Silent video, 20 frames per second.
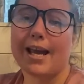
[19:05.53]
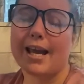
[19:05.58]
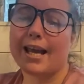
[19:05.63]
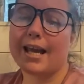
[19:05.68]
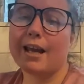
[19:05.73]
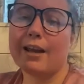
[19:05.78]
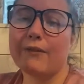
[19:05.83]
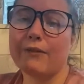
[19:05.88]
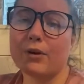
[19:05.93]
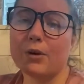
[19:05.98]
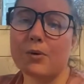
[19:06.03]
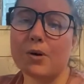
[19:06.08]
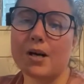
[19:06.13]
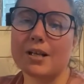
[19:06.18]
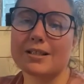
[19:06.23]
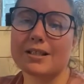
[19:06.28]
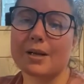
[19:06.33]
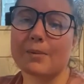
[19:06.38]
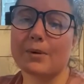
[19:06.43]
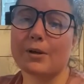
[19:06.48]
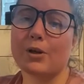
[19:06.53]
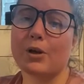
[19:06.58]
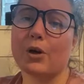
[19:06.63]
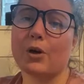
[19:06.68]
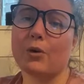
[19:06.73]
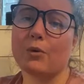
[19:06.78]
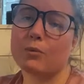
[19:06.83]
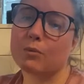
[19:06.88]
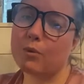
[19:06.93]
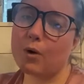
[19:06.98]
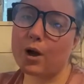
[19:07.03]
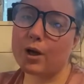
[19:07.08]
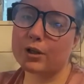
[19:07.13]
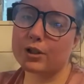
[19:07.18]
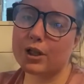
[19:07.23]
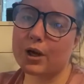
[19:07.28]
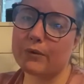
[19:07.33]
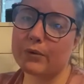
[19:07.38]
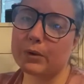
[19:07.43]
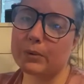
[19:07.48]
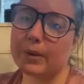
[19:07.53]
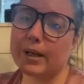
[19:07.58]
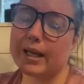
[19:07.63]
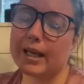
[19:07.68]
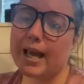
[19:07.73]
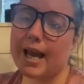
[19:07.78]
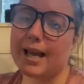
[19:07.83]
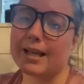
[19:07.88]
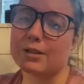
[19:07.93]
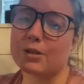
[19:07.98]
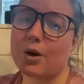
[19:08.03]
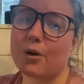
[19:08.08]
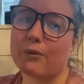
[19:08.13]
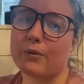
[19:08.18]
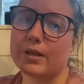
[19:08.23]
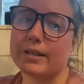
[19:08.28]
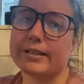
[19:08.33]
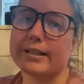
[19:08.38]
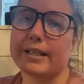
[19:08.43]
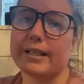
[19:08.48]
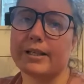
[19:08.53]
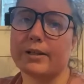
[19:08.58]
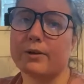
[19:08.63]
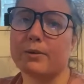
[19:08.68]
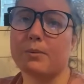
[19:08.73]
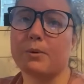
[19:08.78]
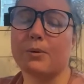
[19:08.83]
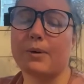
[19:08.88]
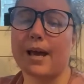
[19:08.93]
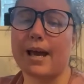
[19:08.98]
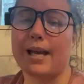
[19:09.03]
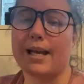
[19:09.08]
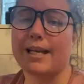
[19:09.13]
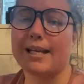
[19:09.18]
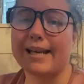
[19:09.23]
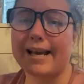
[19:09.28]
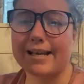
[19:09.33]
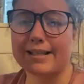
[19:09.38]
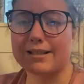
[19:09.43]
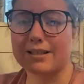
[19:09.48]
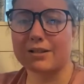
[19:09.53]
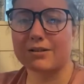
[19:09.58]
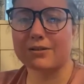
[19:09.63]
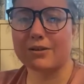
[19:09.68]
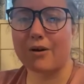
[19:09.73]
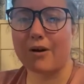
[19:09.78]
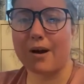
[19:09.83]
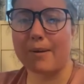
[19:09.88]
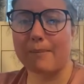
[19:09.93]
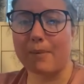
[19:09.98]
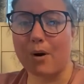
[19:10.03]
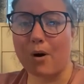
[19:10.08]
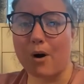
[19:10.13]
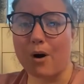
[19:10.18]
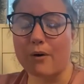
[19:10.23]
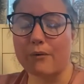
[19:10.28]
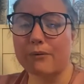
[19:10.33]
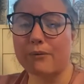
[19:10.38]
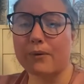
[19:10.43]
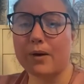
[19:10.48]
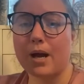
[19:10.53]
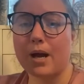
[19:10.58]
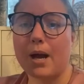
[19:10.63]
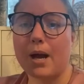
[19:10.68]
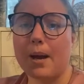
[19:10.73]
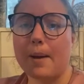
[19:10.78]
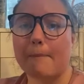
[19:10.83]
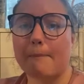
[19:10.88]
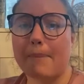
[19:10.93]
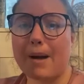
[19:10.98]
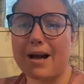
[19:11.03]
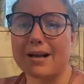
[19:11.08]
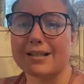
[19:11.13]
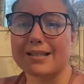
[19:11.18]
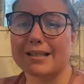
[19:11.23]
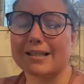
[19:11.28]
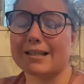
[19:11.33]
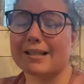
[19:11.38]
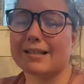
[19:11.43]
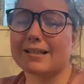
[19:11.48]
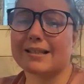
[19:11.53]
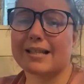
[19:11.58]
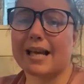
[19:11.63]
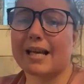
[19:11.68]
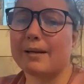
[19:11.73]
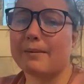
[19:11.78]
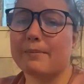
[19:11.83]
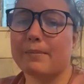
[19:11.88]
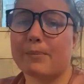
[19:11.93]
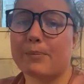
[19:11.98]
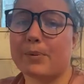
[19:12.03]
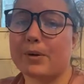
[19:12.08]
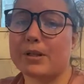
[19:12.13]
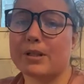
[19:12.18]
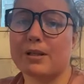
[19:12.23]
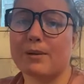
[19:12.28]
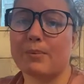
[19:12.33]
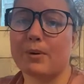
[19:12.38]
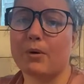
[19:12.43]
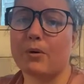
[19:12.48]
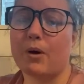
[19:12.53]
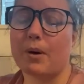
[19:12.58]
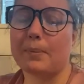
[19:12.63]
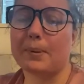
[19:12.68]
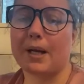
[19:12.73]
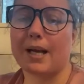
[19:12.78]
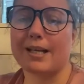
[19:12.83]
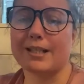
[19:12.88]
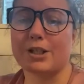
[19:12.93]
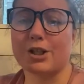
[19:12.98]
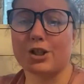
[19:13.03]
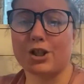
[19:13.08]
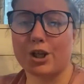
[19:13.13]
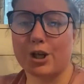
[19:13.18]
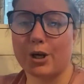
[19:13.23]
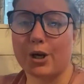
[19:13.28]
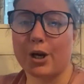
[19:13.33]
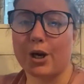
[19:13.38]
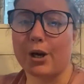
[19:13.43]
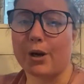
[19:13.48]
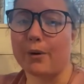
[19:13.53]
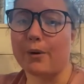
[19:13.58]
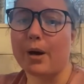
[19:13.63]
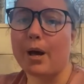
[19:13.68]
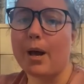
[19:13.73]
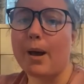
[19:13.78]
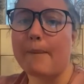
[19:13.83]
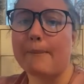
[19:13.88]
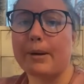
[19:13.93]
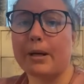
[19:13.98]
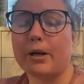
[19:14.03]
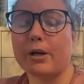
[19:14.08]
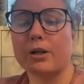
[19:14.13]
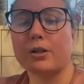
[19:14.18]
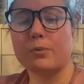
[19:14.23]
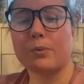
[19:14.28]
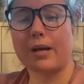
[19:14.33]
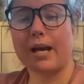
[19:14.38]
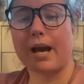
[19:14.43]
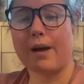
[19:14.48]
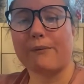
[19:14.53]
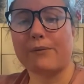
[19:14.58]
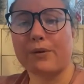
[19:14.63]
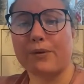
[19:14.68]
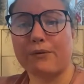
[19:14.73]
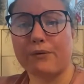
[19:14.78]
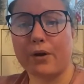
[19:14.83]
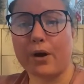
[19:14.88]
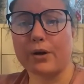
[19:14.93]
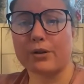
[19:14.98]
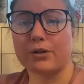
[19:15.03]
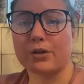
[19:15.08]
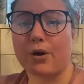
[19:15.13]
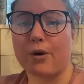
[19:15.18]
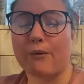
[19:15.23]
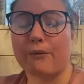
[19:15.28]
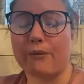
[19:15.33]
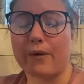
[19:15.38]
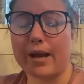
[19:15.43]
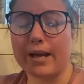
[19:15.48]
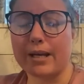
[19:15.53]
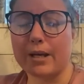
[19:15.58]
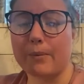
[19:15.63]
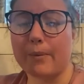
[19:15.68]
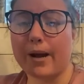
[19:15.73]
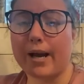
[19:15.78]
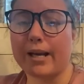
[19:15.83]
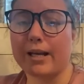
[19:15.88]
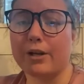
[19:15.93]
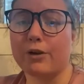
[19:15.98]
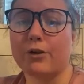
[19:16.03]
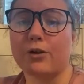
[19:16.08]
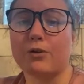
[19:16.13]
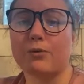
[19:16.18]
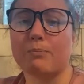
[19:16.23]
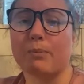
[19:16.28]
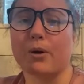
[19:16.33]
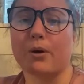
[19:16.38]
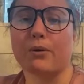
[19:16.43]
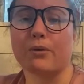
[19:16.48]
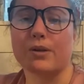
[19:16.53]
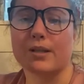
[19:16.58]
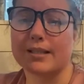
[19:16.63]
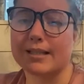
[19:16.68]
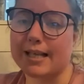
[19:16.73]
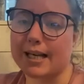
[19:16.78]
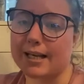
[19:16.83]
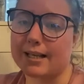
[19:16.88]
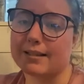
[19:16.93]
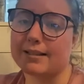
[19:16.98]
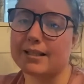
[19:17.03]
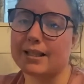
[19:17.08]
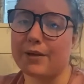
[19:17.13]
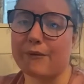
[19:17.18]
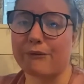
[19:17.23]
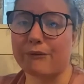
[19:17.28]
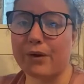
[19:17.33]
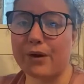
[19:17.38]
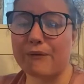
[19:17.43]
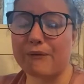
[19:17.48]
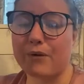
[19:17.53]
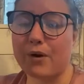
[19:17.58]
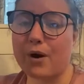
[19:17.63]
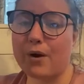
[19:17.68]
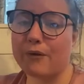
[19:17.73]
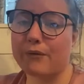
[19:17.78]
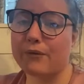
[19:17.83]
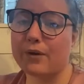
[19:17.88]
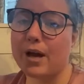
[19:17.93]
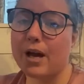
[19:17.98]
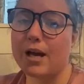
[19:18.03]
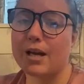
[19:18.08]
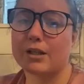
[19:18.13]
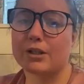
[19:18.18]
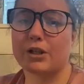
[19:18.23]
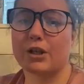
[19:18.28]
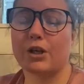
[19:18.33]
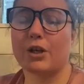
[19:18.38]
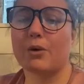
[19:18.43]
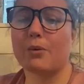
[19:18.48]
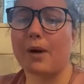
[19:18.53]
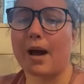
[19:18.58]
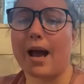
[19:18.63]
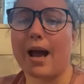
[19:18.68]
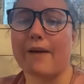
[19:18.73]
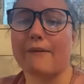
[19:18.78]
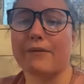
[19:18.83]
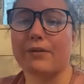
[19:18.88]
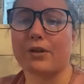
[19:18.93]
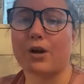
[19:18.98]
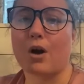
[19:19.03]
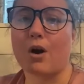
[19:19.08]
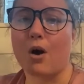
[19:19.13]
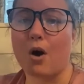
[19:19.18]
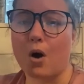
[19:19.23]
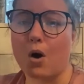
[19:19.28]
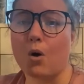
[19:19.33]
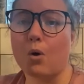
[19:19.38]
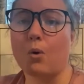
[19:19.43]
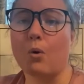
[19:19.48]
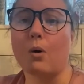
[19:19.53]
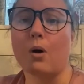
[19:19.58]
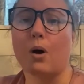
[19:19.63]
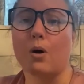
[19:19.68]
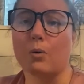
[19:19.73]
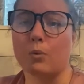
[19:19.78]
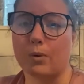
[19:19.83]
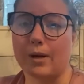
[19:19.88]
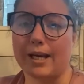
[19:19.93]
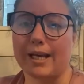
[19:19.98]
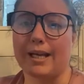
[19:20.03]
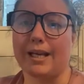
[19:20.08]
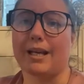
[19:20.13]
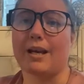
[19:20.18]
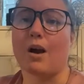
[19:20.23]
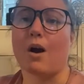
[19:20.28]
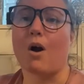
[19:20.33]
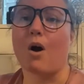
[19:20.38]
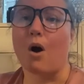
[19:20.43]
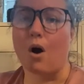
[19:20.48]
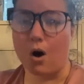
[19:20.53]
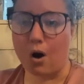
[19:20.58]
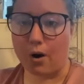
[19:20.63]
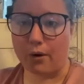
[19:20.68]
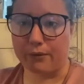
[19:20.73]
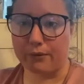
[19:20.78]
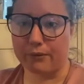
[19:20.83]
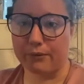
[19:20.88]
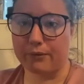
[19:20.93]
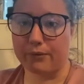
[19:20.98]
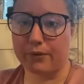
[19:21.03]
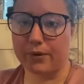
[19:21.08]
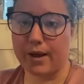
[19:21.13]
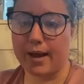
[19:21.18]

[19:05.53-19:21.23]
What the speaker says: If you are someone who works over the weekend, obviously you will get less time off, but the same principle applies to you. Because we have the 1st off anyway, you can book the 2nd to the 5th off. So you have the whole week off.